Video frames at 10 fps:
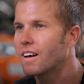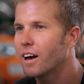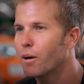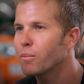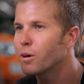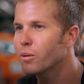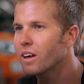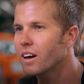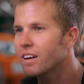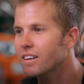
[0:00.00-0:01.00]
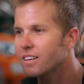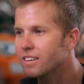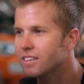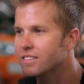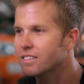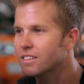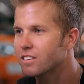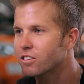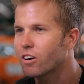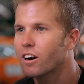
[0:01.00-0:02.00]
helped me with that is
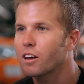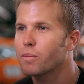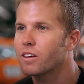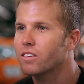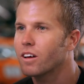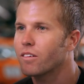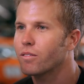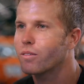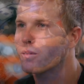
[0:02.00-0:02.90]
surrounding myself